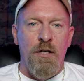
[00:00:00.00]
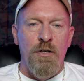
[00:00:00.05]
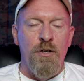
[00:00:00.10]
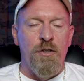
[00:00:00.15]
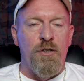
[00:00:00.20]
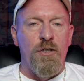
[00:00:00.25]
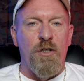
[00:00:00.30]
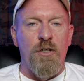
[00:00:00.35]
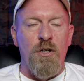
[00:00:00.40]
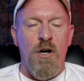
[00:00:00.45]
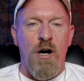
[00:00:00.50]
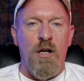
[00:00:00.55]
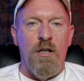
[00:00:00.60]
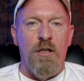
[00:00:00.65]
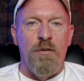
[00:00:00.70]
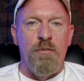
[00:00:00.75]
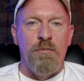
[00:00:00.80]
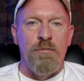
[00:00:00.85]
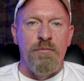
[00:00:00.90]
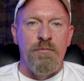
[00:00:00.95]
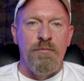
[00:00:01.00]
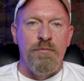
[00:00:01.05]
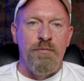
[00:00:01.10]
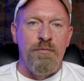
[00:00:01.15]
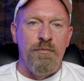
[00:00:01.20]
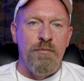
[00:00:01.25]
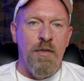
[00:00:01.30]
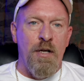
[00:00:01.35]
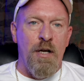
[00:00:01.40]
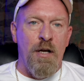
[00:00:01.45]
You could call them
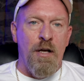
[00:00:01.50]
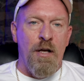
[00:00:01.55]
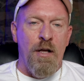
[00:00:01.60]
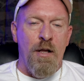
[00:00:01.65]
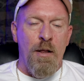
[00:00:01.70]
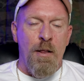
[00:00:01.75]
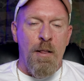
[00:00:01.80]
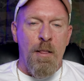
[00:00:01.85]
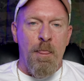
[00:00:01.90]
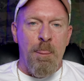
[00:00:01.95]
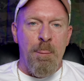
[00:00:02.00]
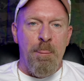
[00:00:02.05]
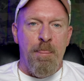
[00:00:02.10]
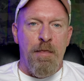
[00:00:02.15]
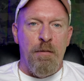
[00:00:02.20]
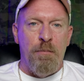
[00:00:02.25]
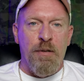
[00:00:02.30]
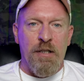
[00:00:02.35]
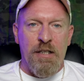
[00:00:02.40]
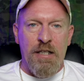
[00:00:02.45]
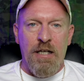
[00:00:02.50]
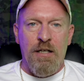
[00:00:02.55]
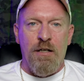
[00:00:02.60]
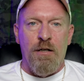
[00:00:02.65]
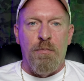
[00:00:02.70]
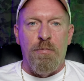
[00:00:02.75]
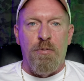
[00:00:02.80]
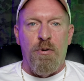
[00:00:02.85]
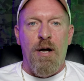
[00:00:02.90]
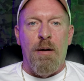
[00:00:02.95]
the
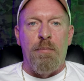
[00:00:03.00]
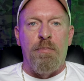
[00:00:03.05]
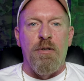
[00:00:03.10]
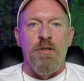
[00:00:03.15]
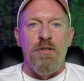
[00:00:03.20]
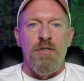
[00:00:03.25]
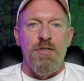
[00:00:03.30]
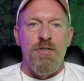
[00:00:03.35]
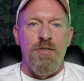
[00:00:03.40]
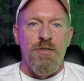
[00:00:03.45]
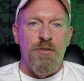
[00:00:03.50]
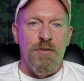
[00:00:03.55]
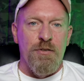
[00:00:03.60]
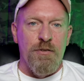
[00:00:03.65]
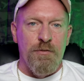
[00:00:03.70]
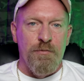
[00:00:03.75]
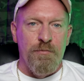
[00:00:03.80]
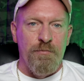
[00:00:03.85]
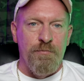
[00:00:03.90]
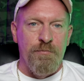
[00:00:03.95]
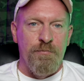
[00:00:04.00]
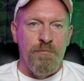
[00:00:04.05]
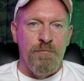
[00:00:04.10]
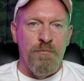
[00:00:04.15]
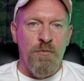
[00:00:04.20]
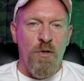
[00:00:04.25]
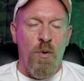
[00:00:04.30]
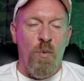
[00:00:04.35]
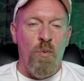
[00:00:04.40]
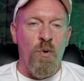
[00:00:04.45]
beginner preppers,
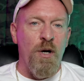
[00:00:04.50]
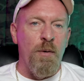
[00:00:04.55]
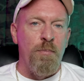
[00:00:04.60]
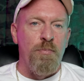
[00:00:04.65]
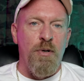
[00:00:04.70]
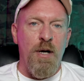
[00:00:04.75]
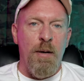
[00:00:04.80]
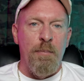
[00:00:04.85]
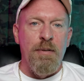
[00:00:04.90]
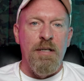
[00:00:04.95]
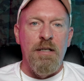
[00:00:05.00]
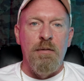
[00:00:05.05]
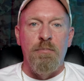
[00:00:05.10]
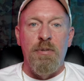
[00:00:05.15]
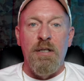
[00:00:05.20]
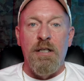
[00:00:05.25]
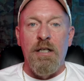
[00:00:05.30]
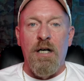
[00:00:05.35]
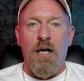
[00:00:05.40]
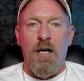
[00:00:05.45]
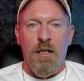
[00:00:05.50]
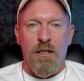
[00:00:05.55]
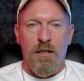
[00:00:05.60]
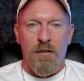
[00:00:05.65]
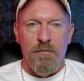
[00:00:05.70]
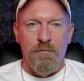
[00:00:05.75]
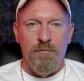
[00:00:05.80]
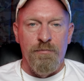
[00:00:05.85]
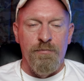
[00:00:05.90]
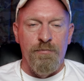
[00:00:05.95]
where prepping
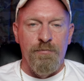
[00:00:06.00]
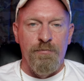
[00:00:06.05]
begun.